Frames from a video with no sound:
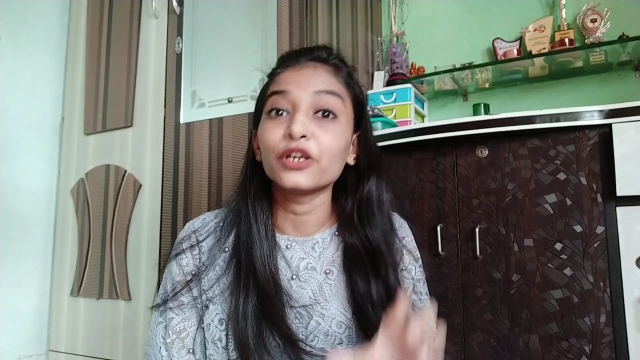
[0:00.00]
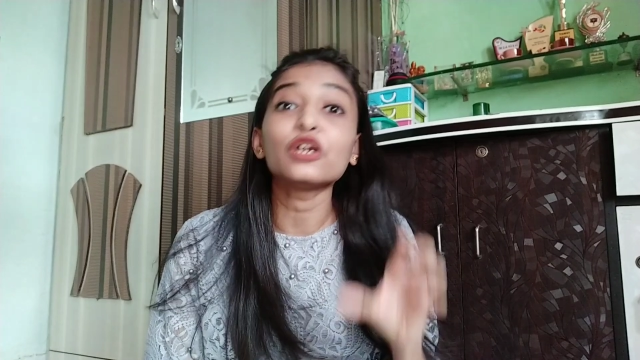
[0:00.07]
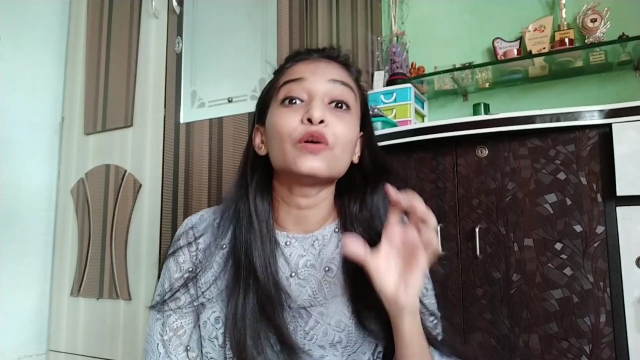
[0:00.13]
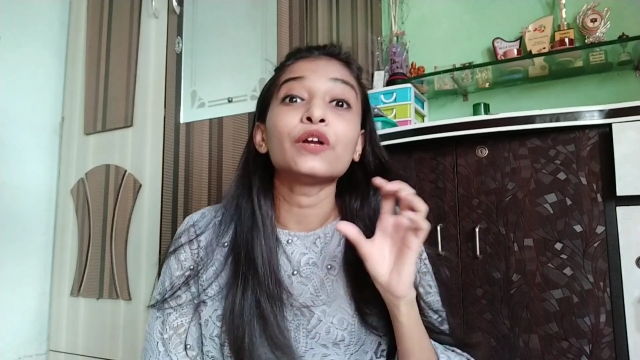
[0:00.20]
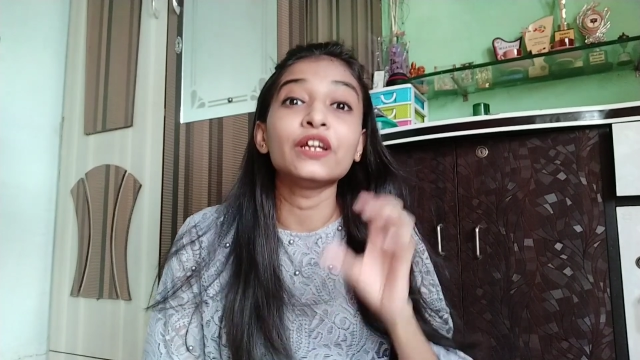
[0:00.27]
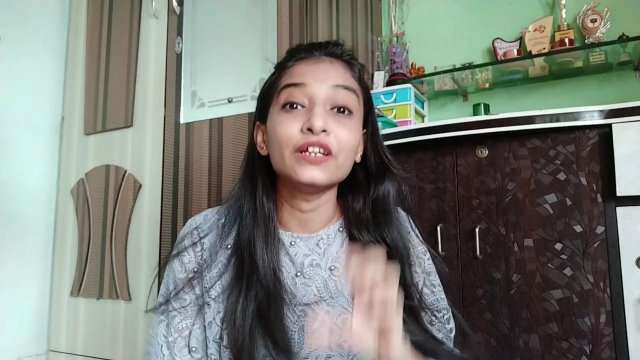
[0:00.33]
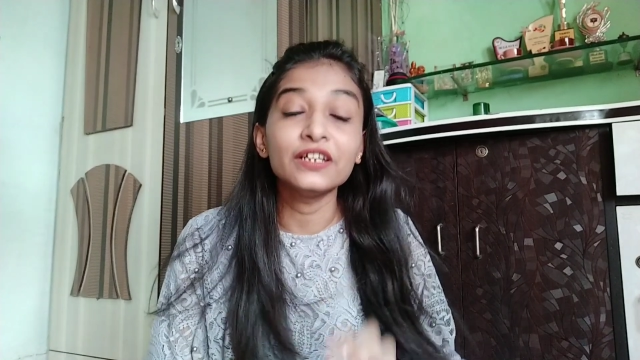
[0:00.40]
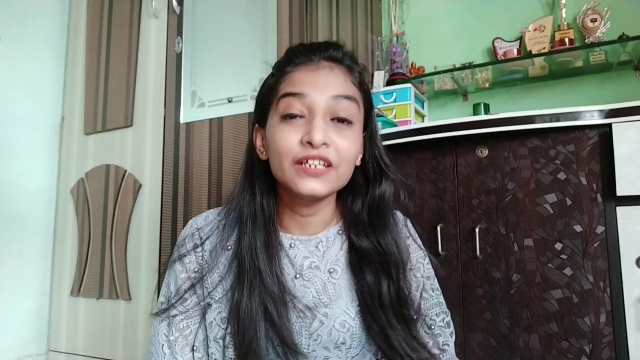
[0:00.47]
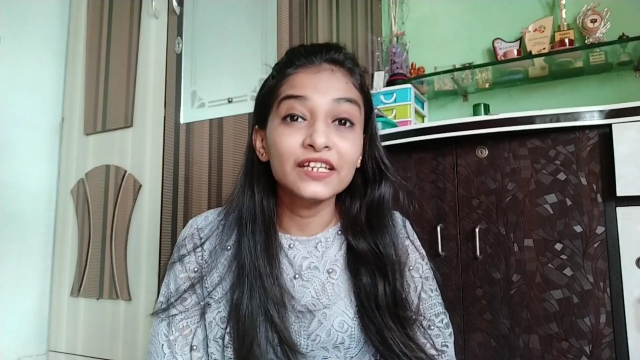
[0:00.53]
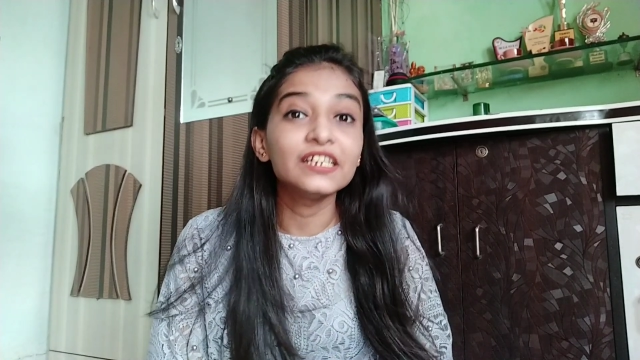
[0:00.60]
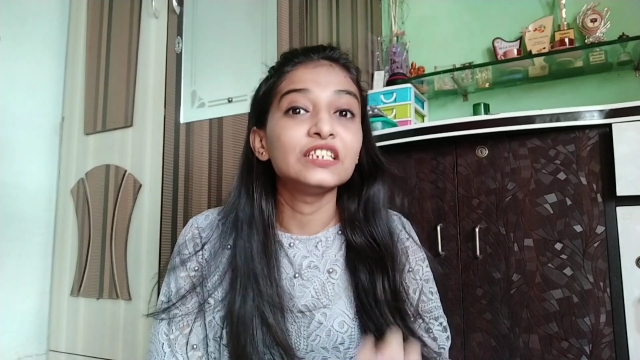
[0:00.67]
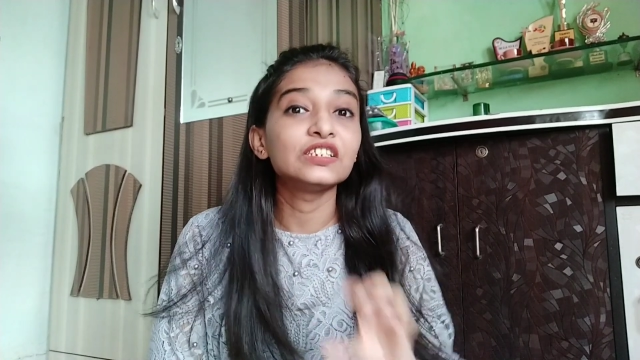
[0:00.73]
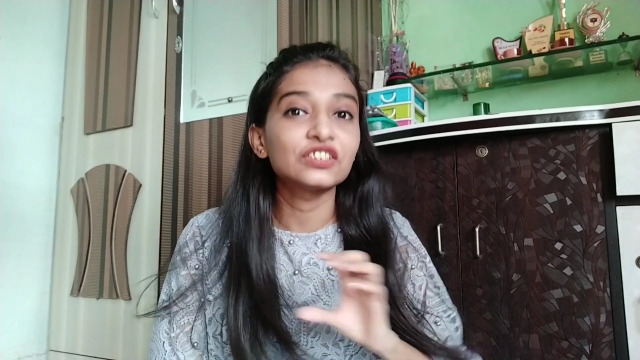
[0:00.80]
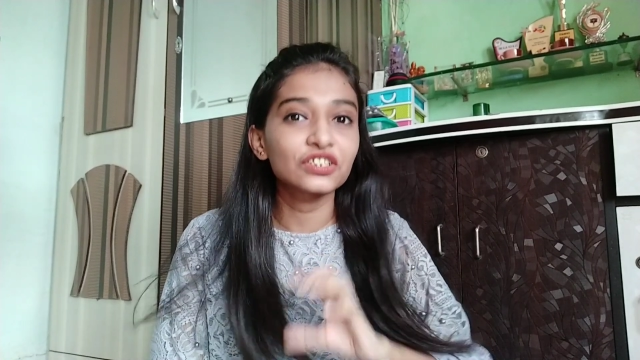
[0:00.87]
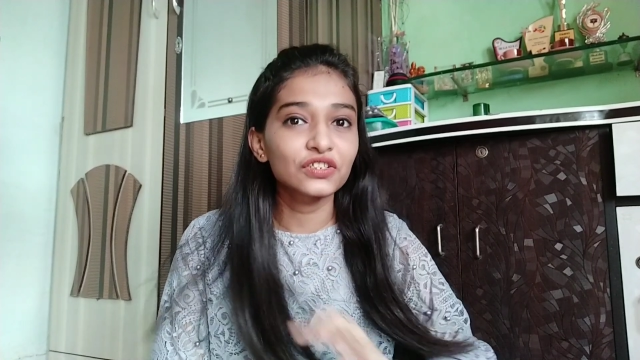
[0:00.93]
but your
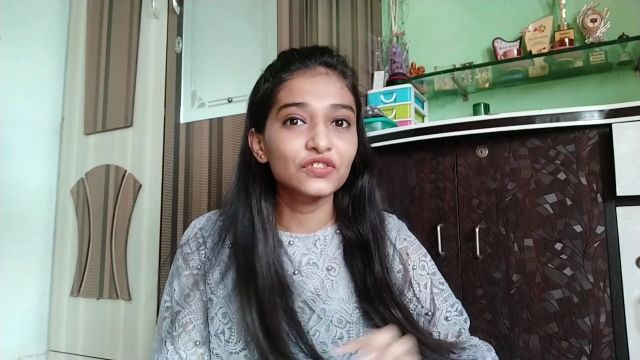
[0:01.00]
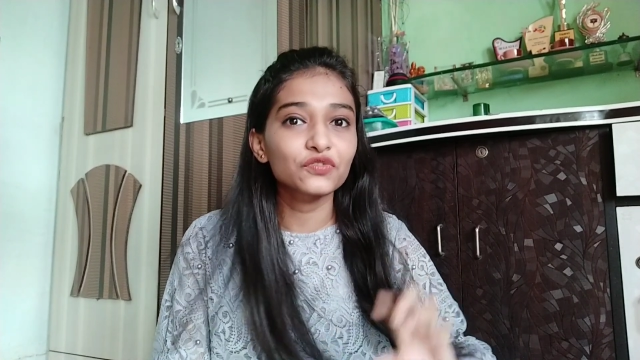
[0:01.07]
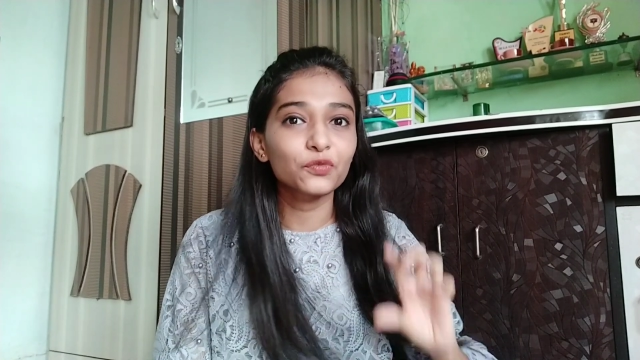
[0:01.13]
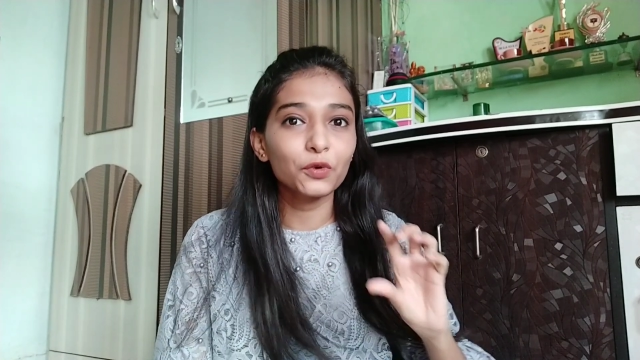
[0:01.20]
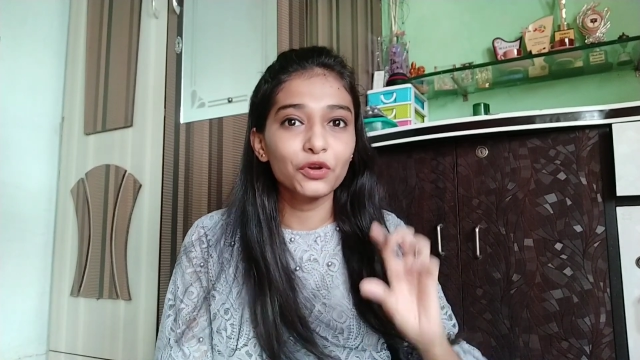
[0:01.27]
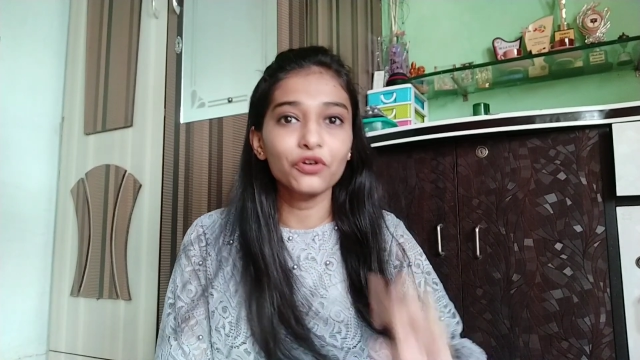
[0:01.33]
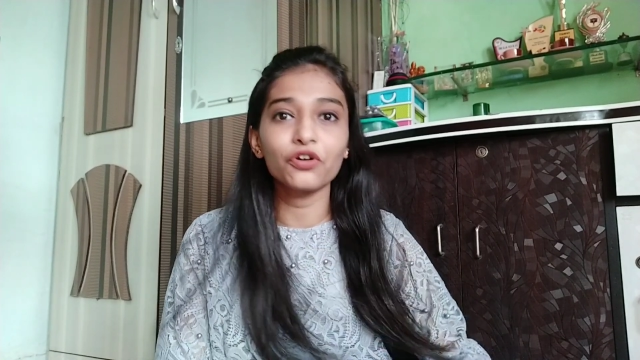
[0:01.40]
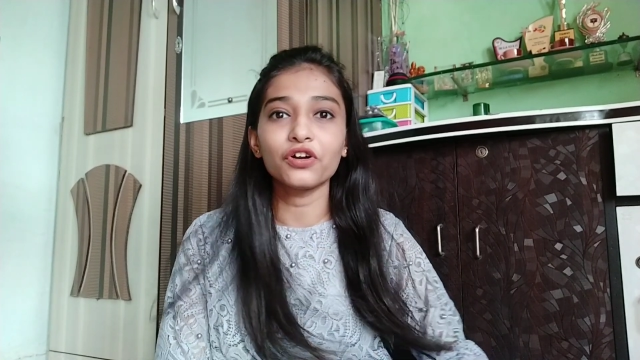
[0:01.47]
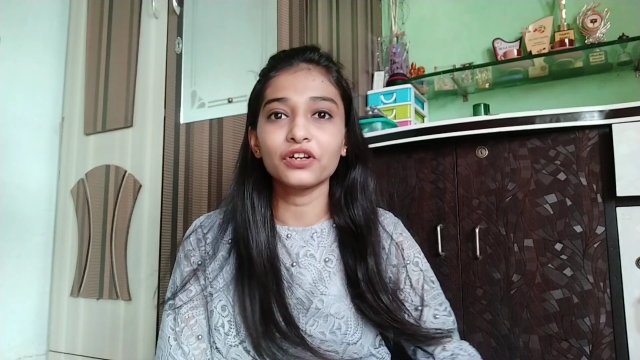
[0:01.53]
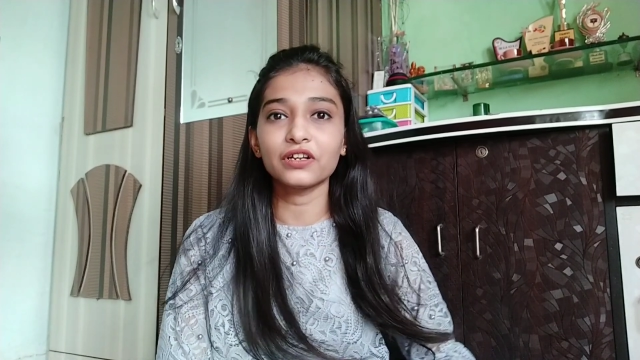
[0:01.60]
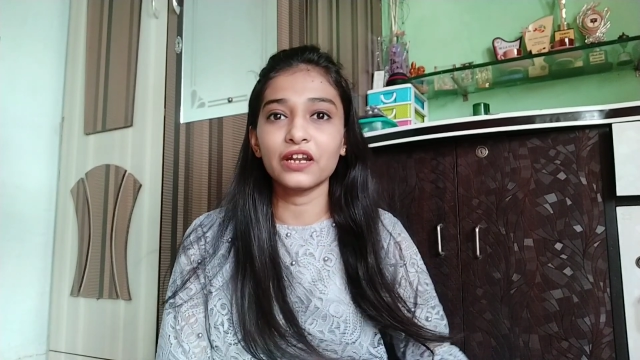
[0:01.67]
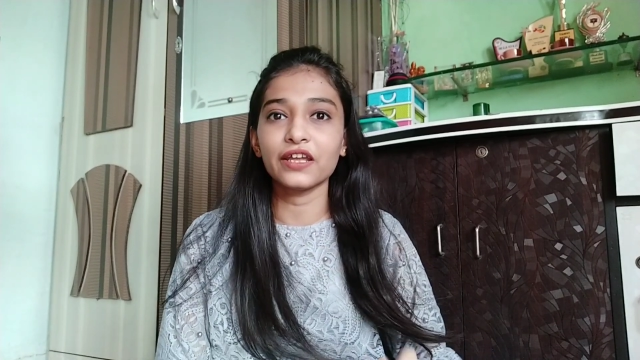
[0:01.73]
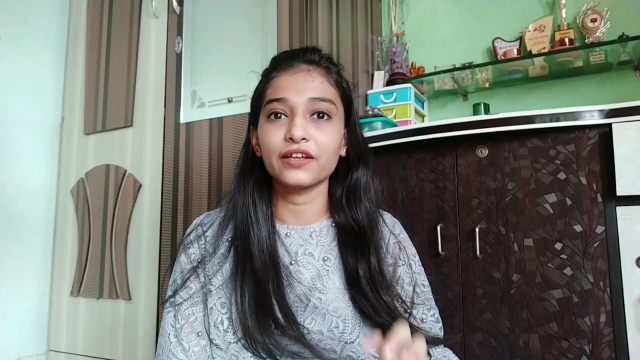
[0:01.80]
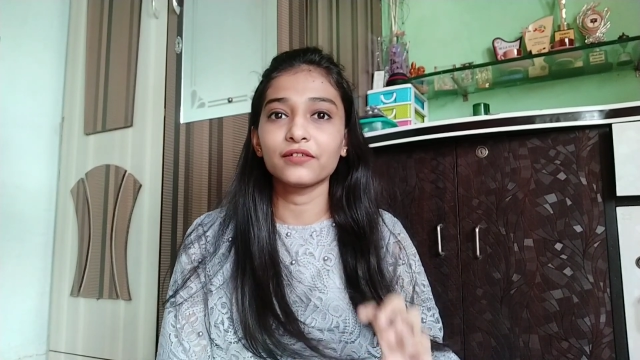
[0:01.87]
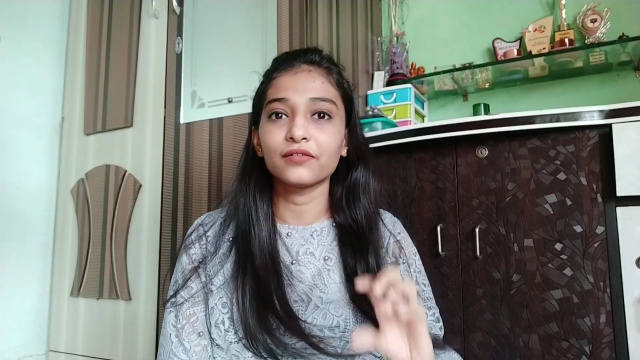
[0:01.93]
intentions were not
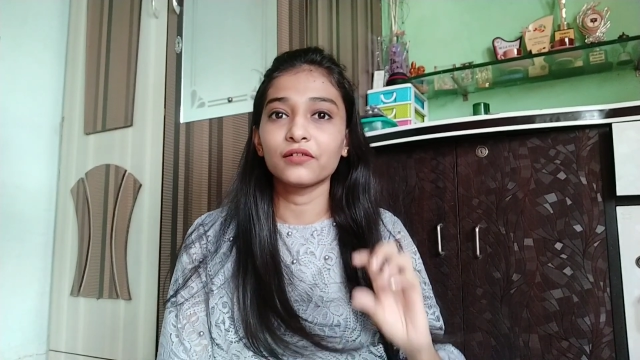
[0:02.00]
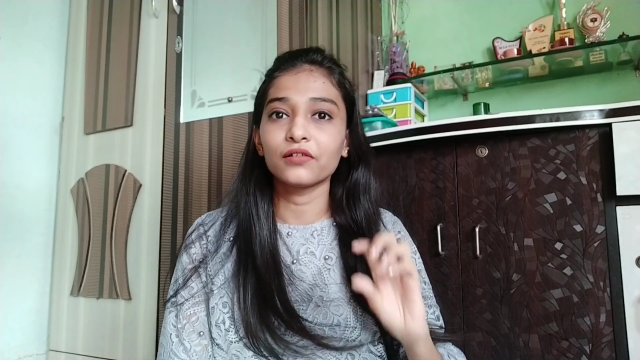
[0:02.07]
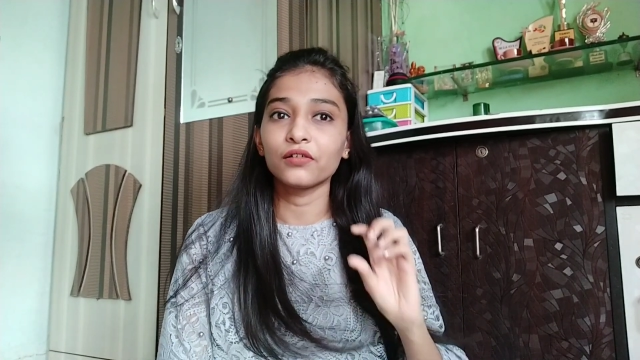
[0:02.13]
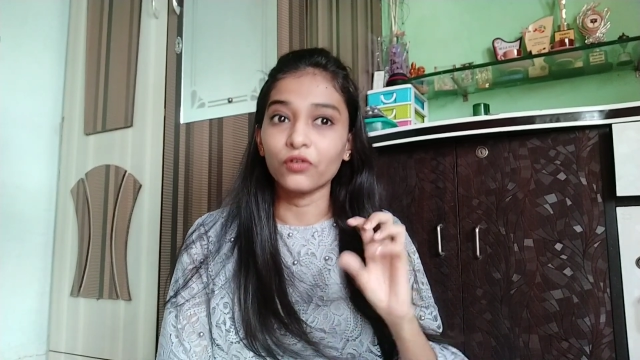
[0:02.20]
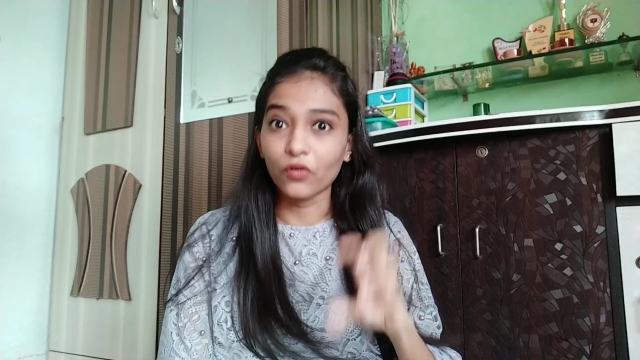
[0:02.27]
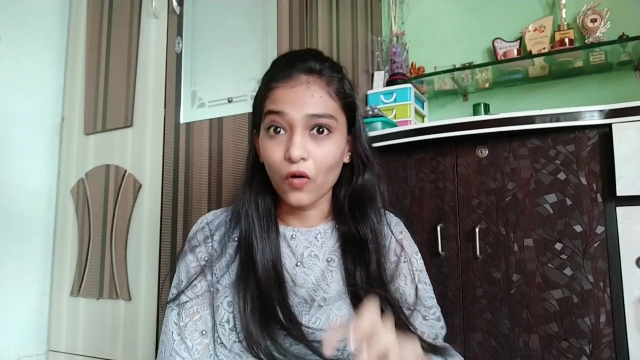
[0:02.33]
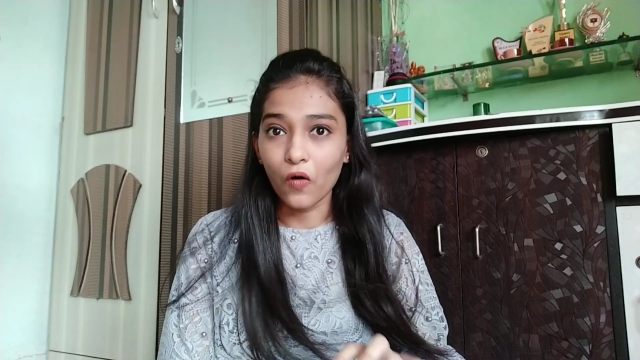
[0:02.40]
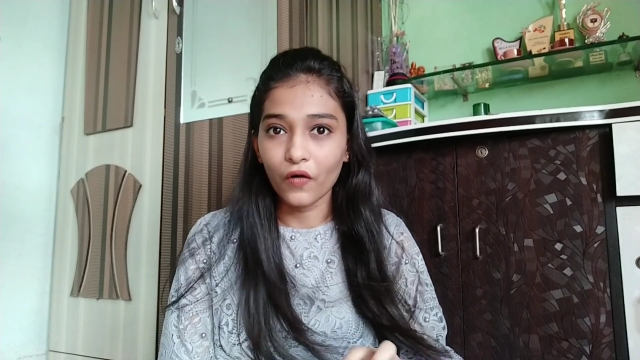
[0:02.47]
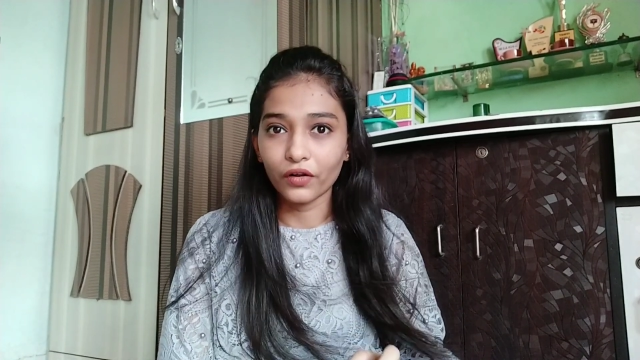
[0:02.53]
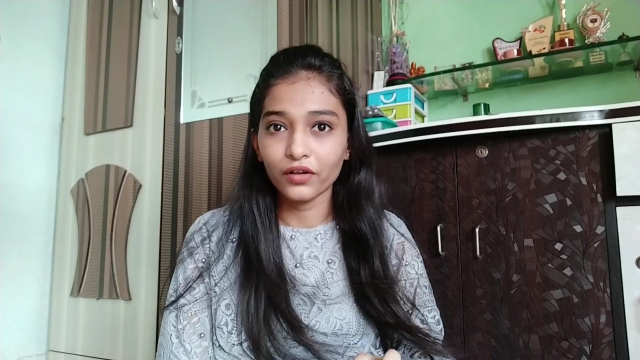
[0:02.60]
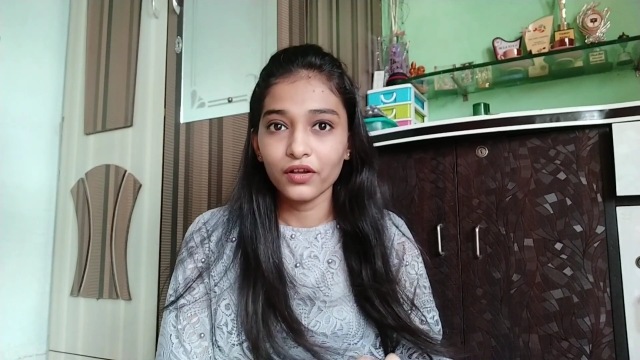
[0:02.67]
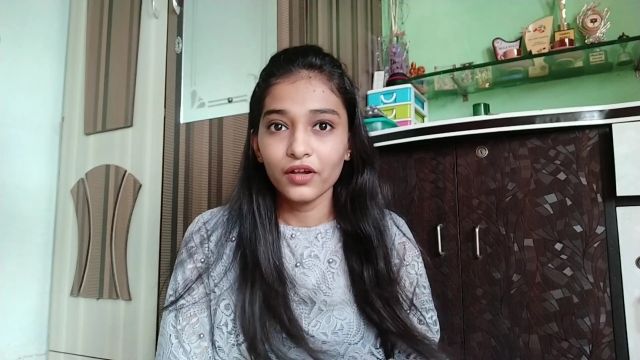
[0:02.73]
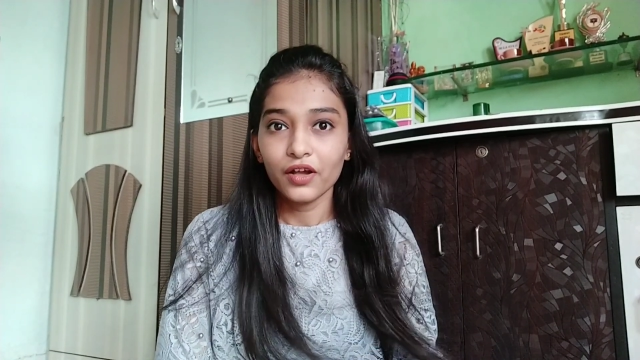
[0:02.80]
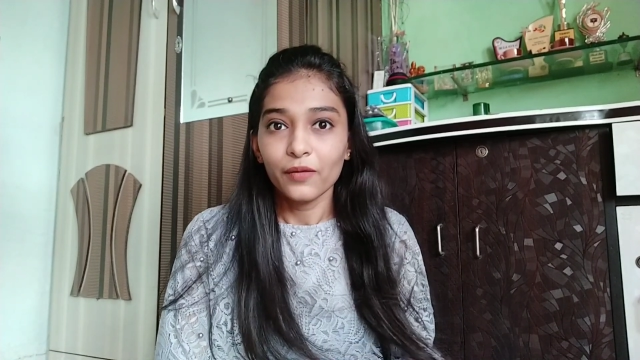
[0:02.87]
like wrong,